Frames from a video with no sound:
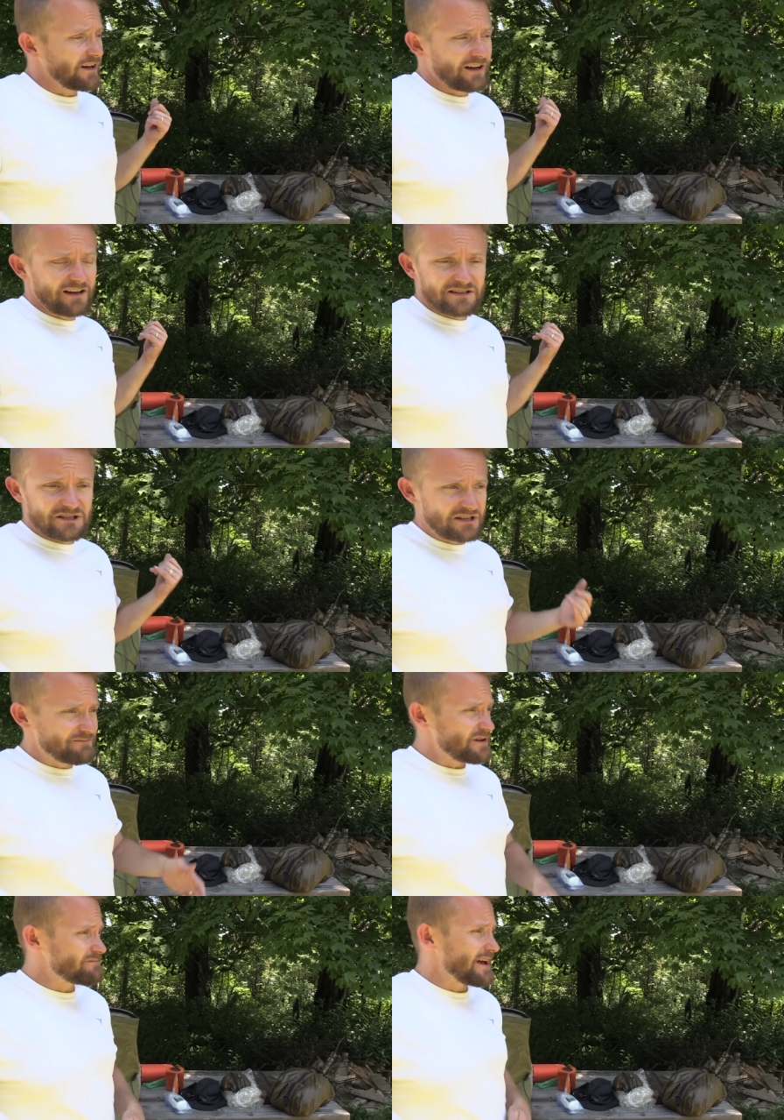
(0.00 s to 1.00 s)
a
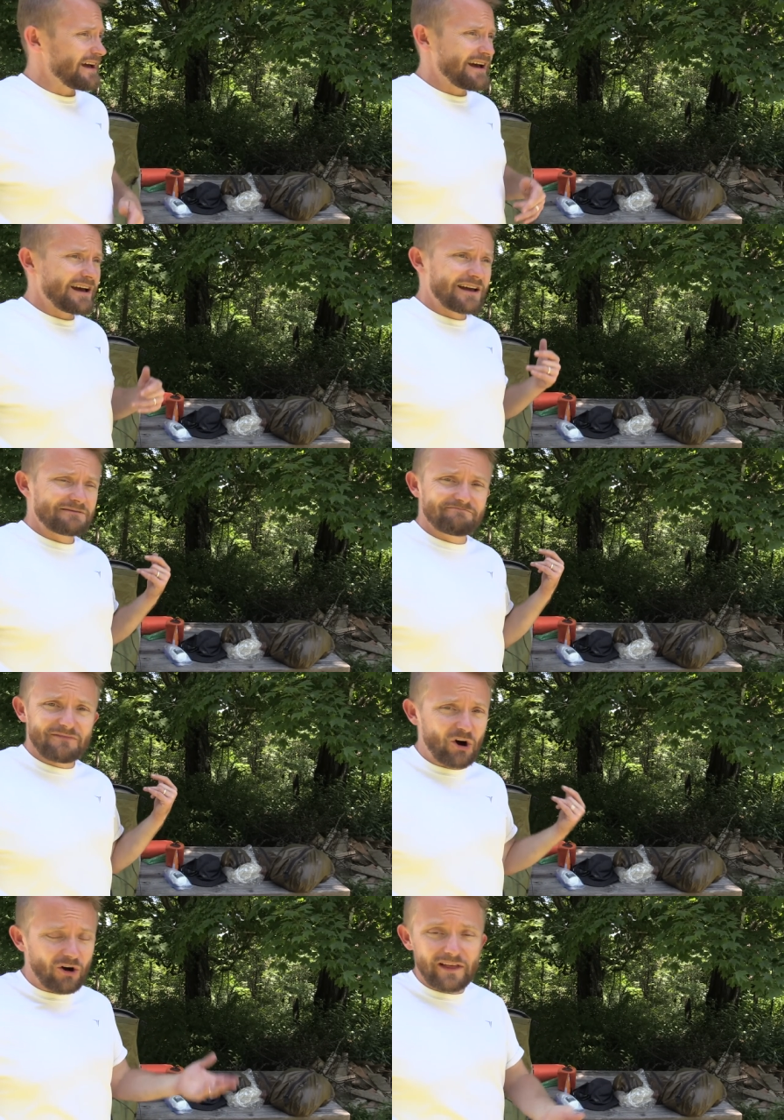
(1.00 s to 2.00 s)
sleeping
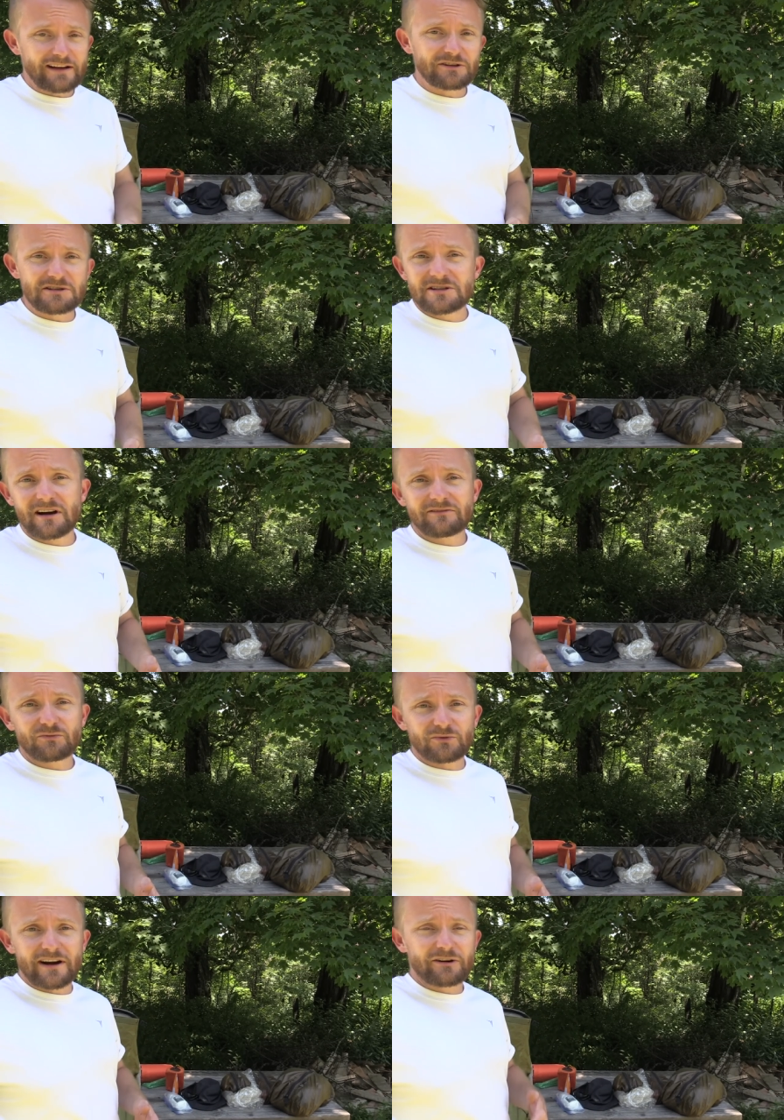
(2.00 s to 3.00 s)
pad, all that good stuff,
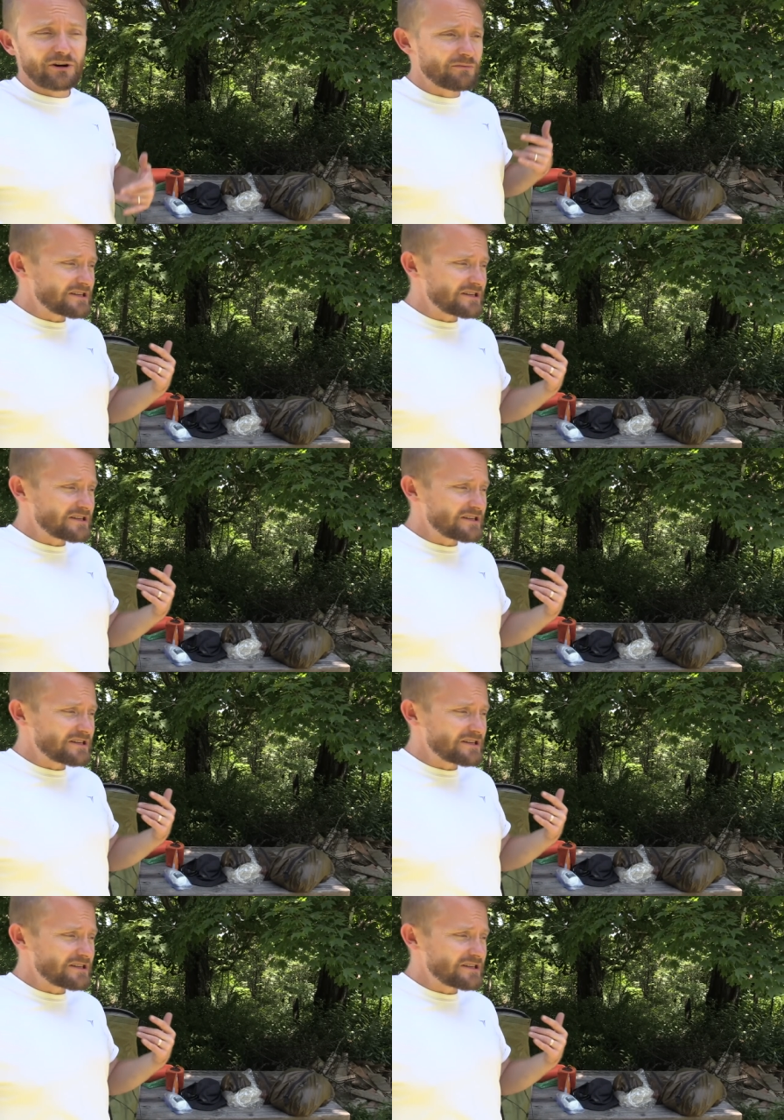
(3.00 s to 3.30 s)
right? Her